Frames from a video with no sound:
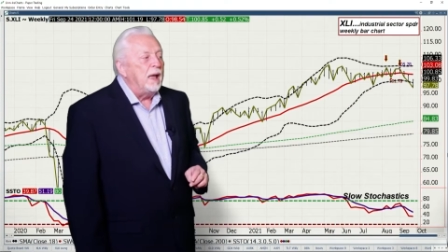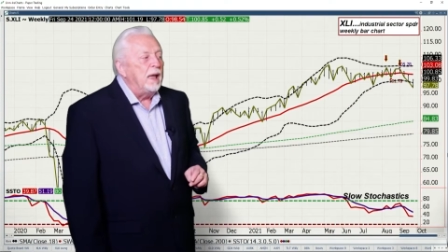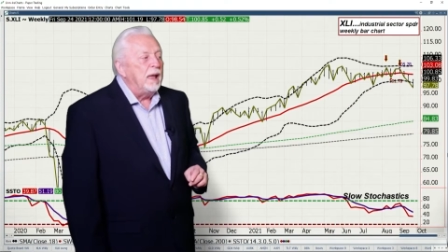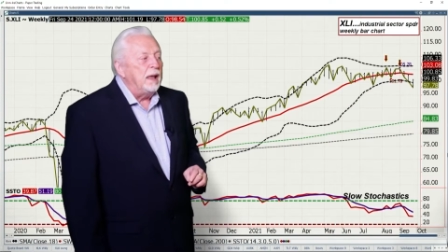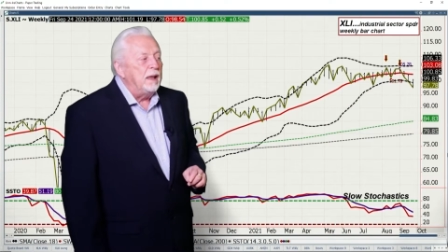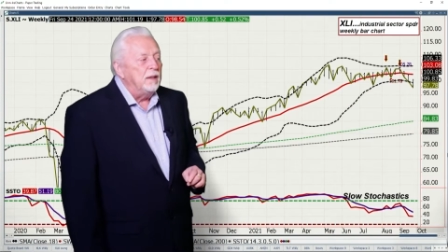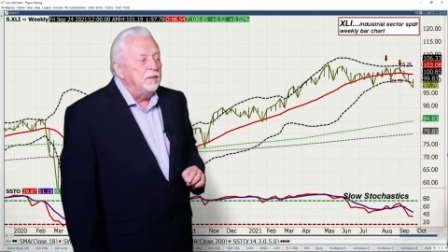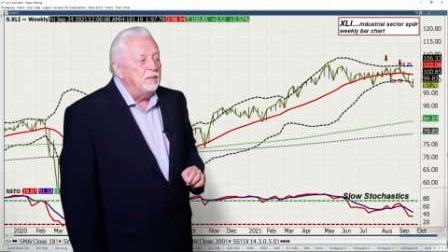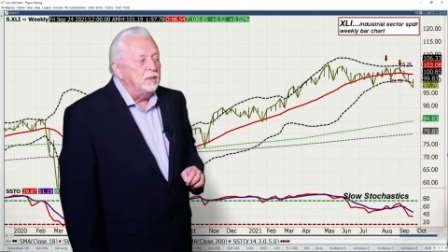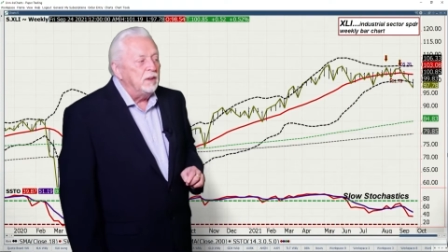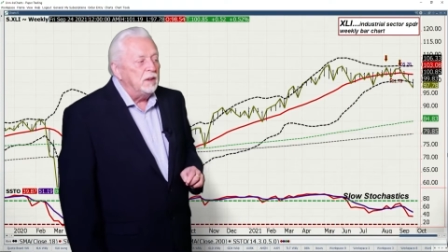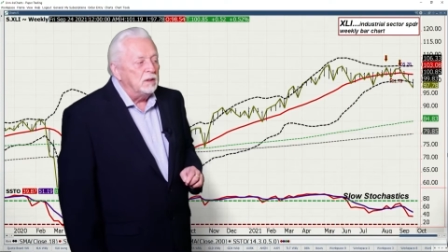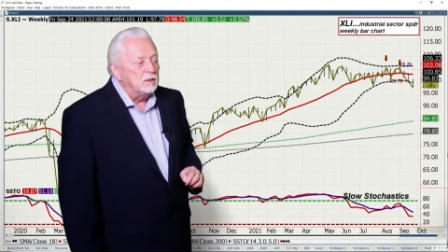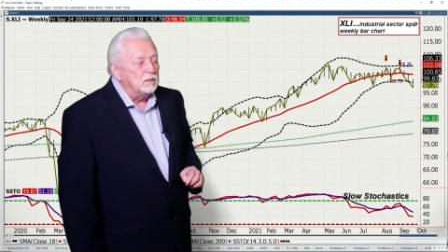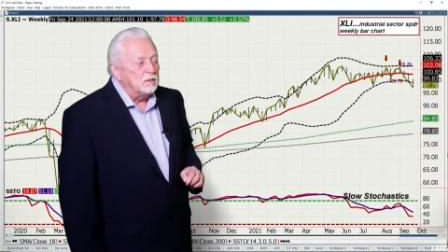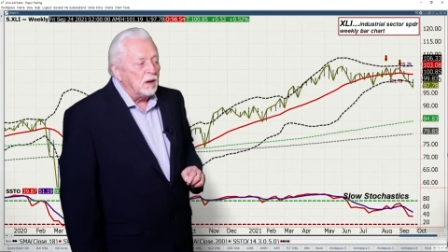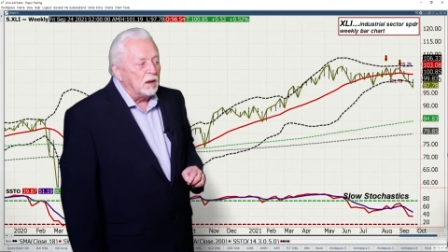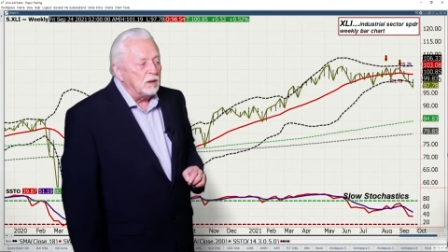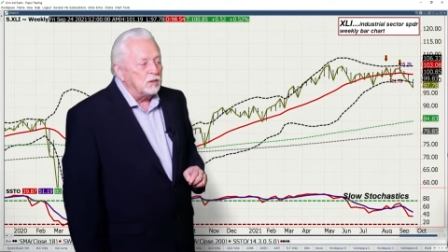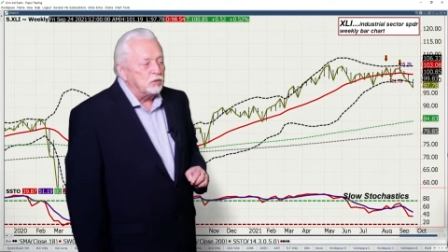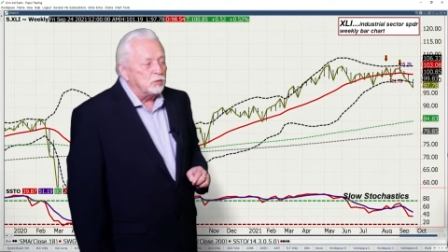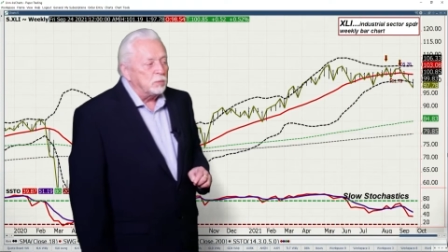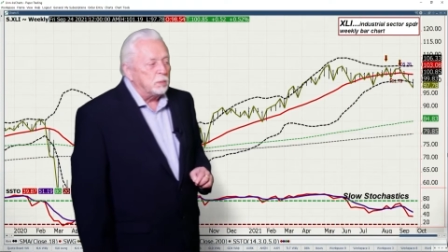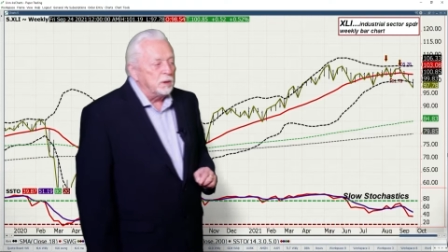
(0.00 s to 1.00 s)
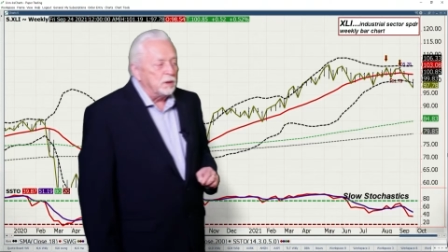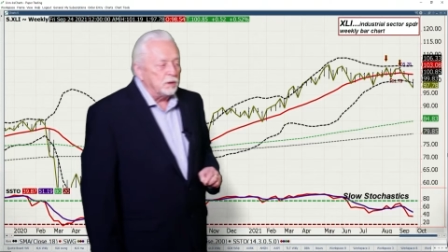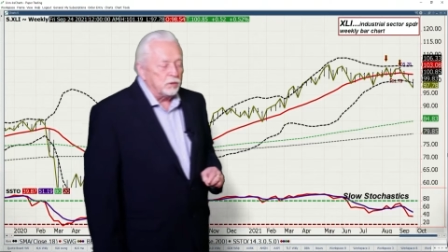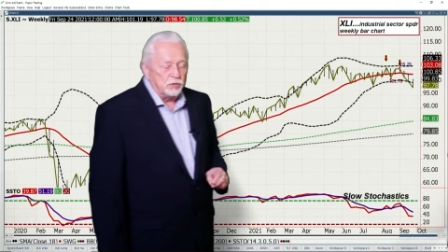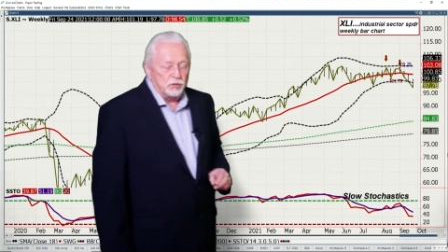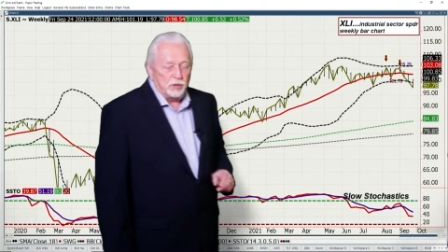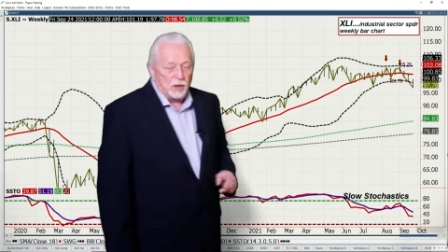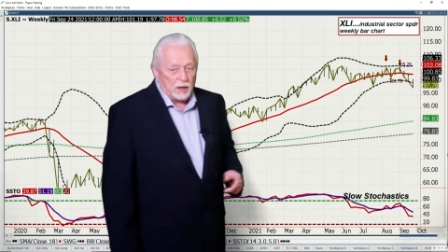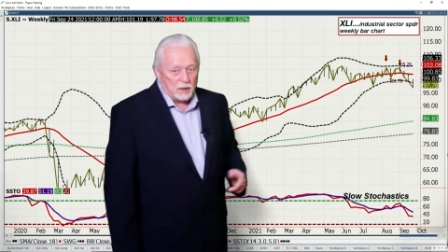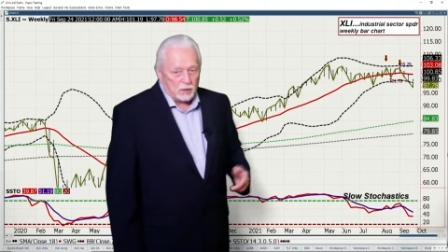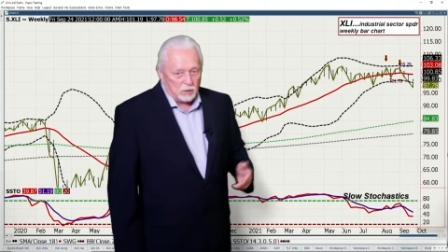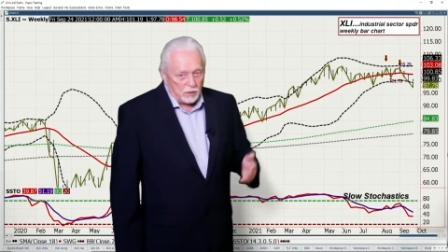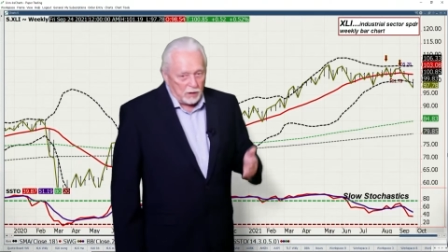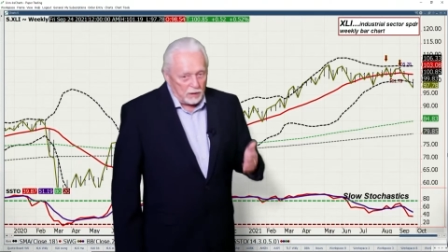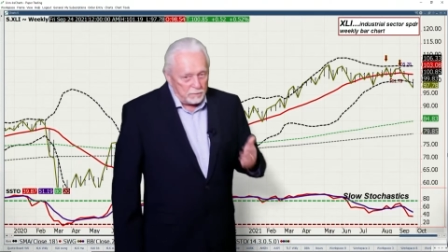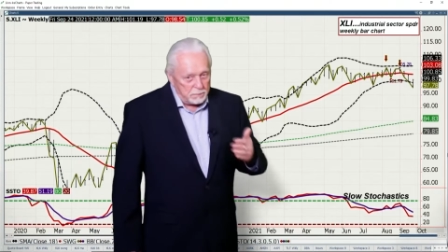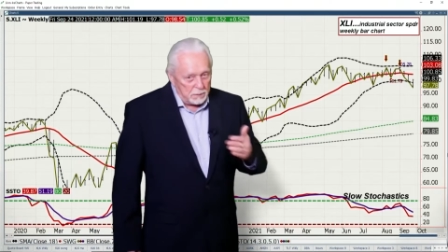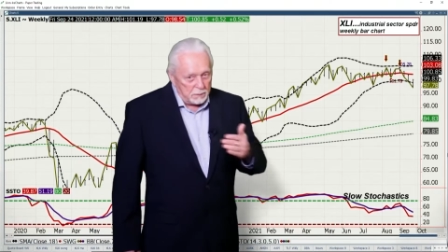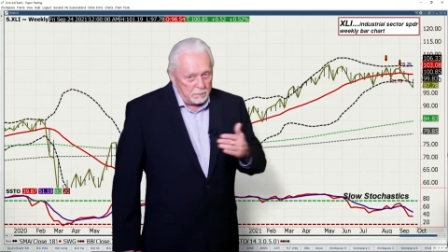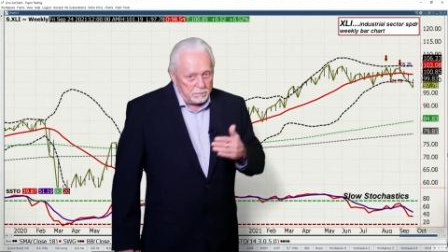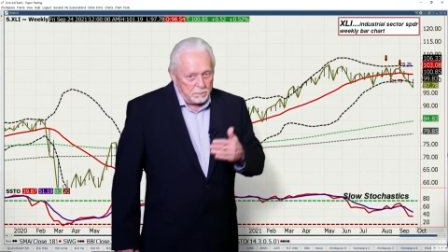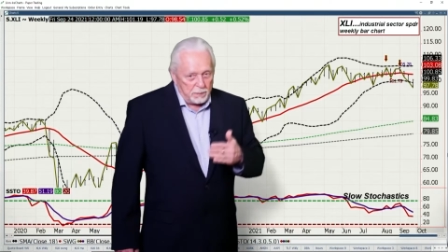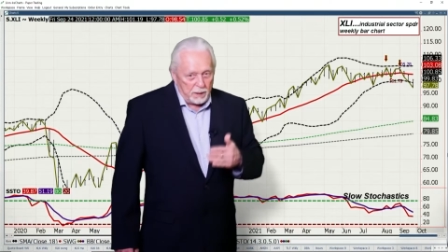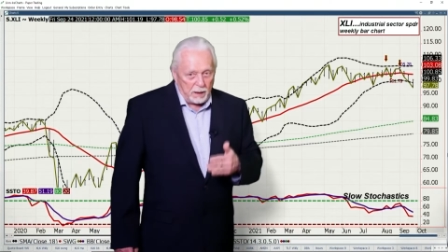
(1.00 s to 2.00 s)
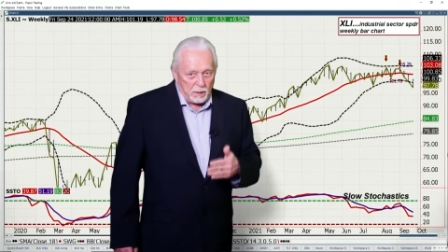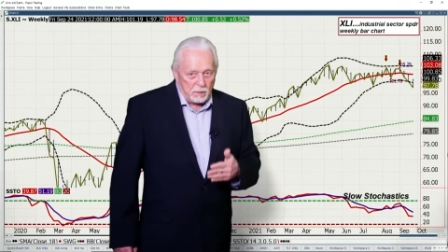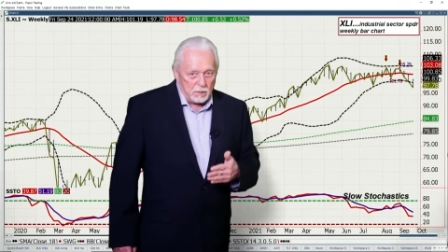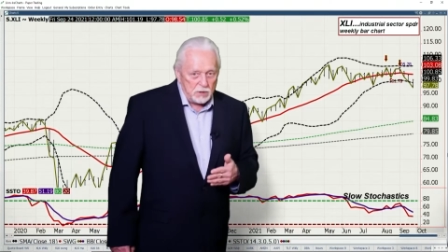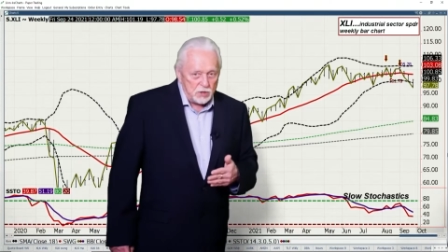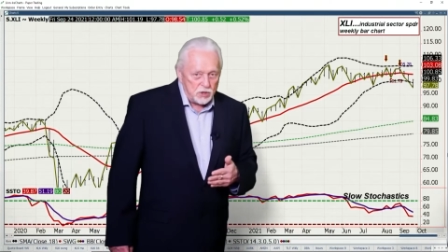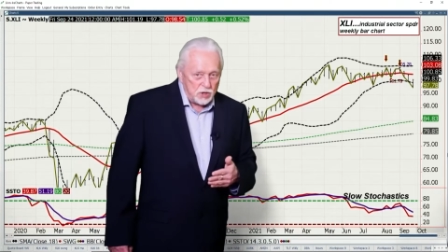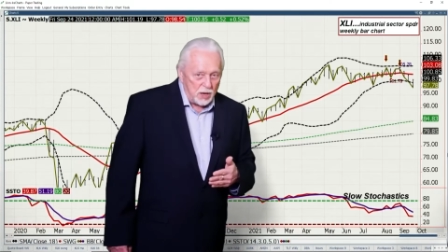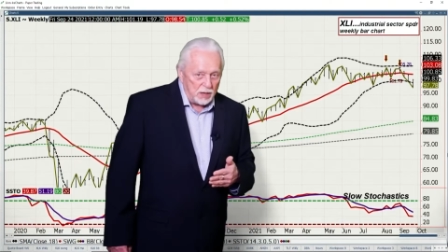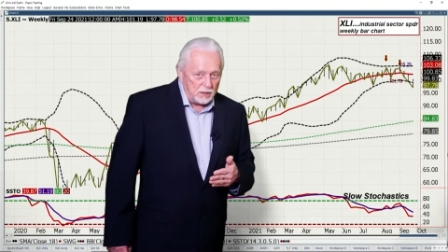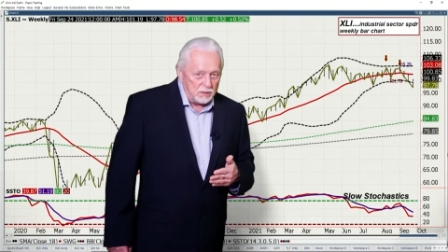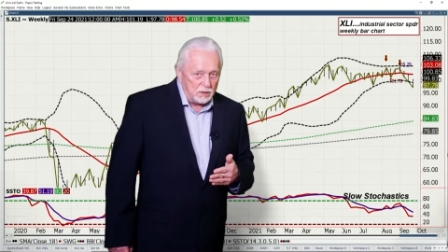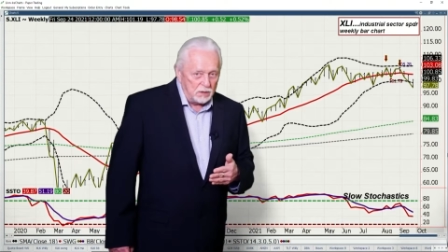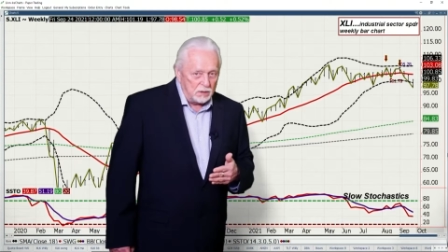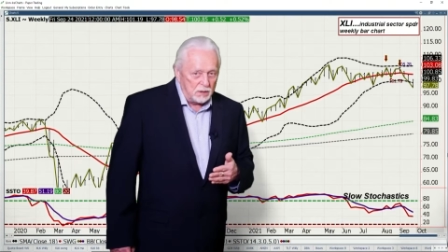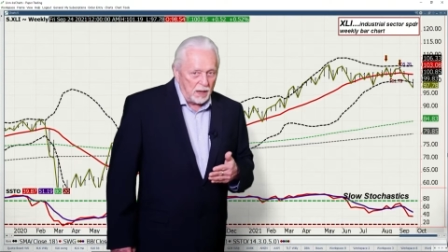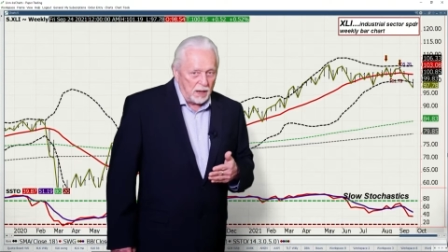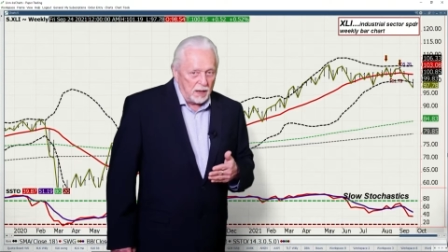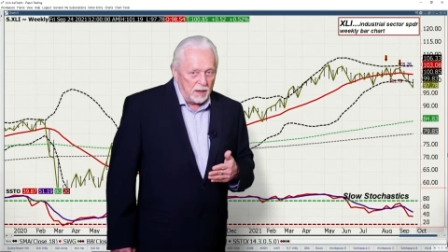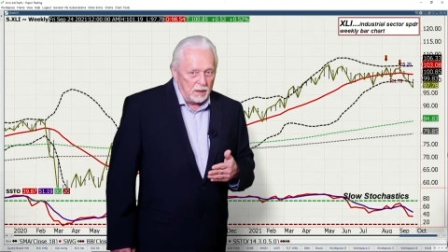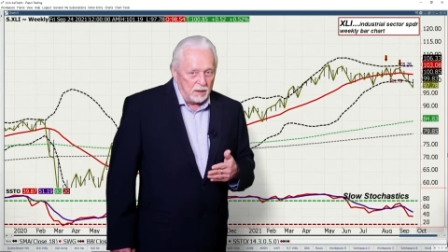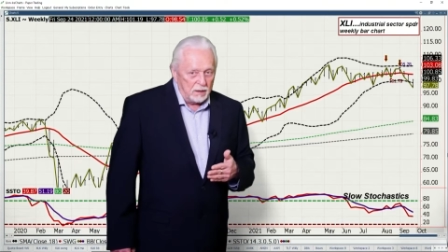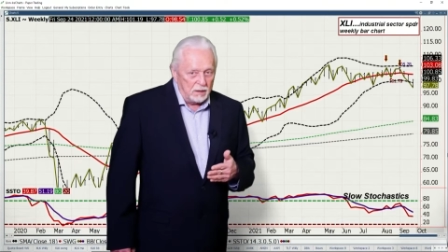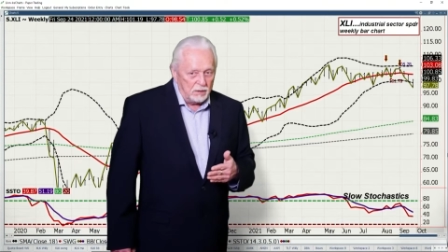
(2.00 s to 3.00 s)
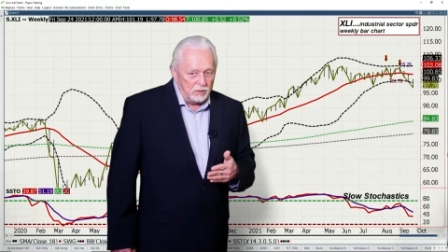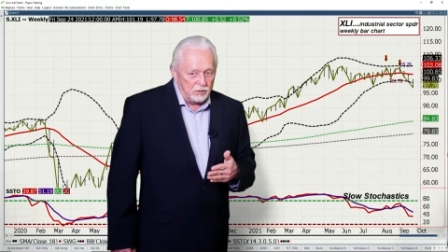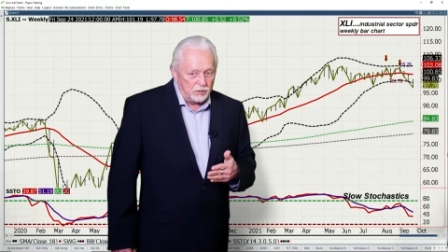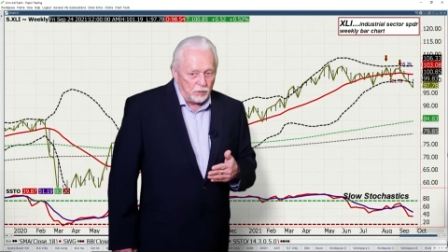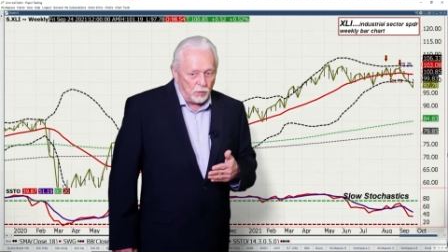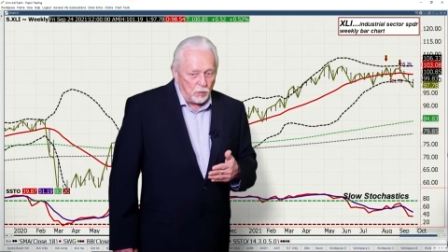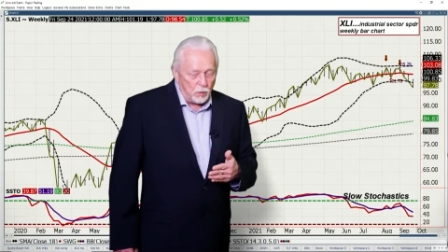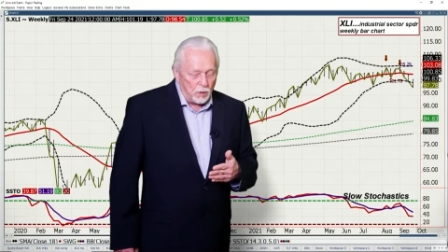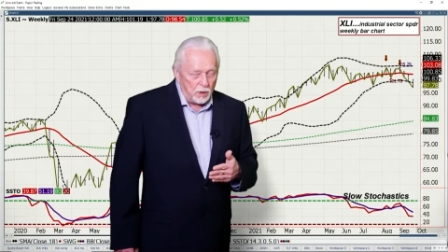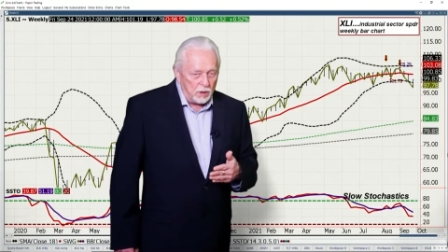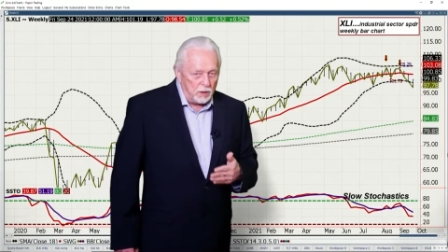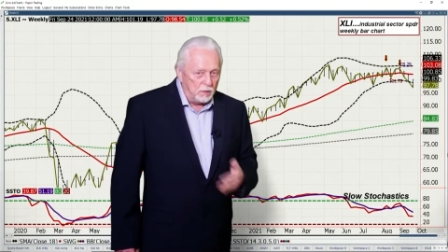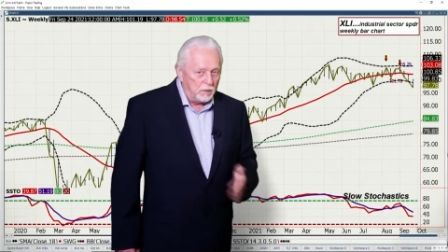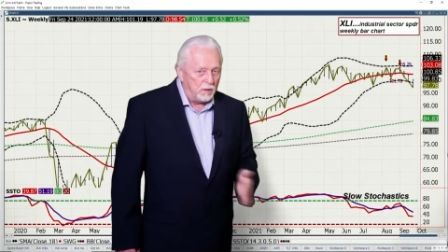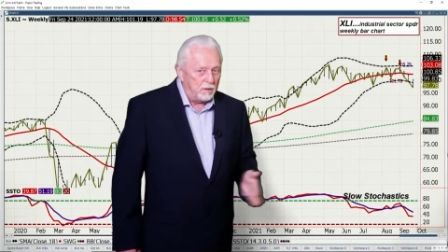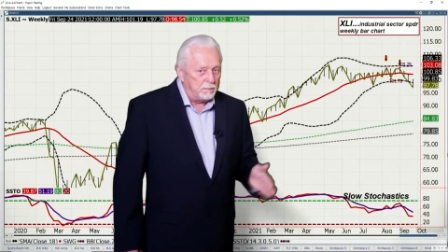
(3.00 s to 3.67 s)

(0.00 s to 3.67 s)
In the industrial sector, I've been bearish on the dailies for you.